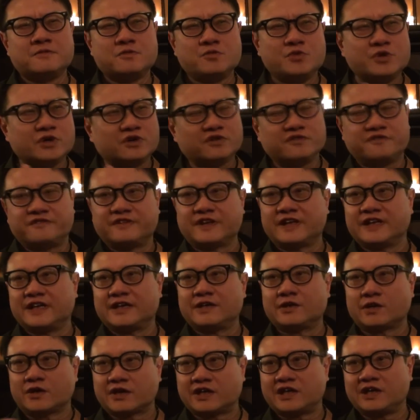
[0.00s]
real
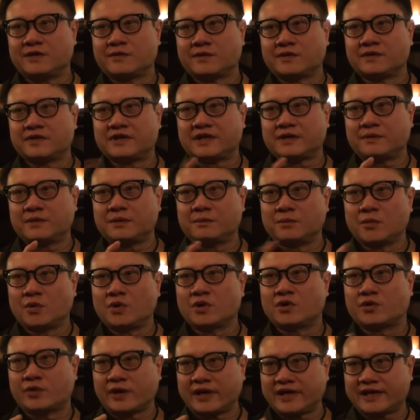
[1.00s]
villain or hero. There were
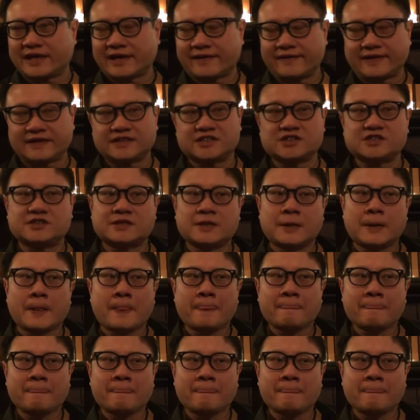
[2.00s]
more great characters.